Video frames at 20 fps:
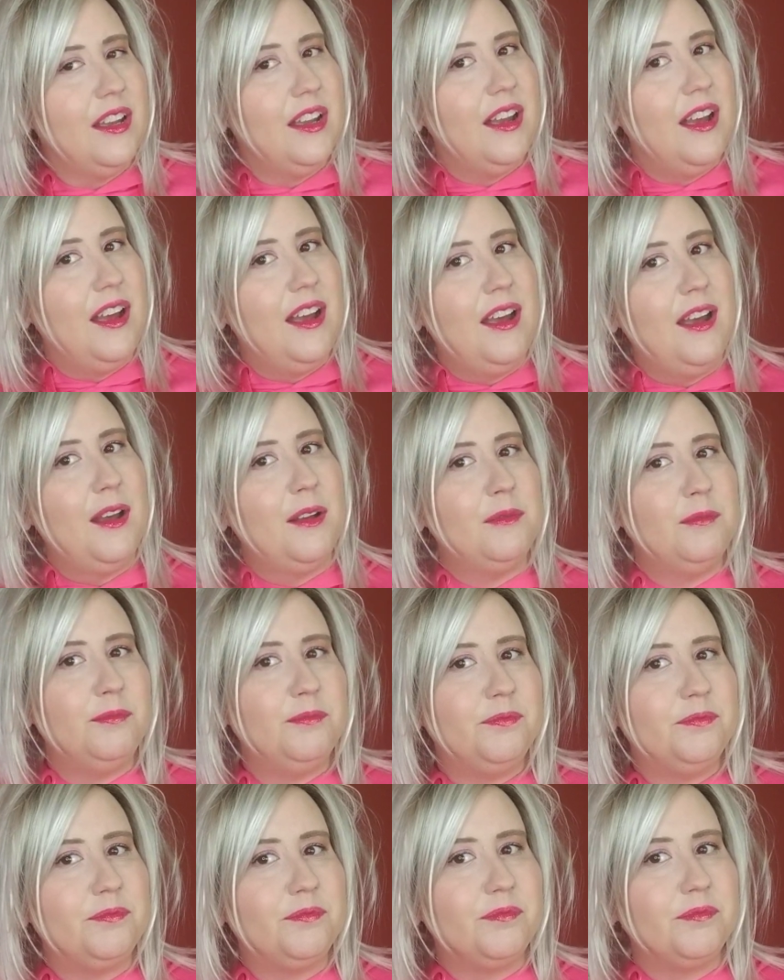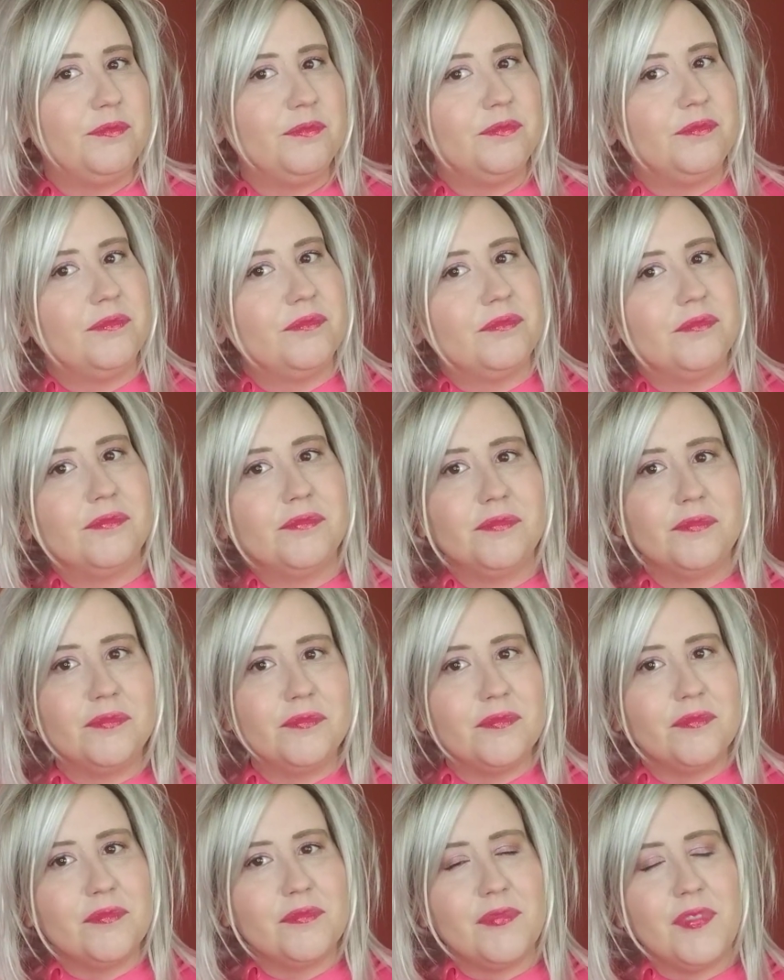
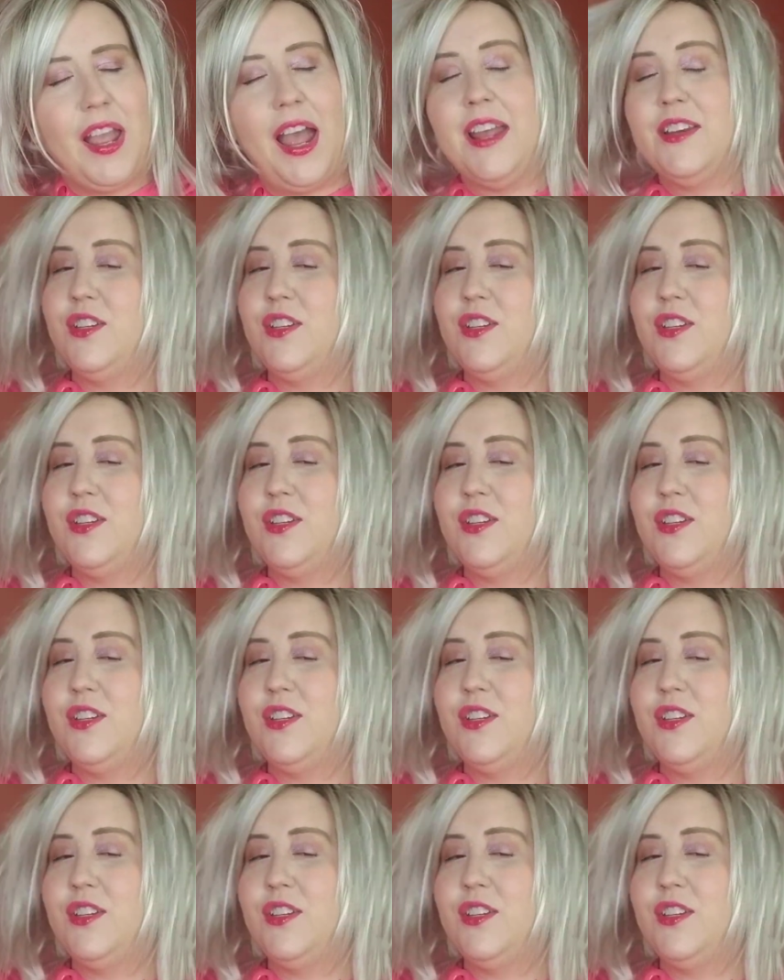I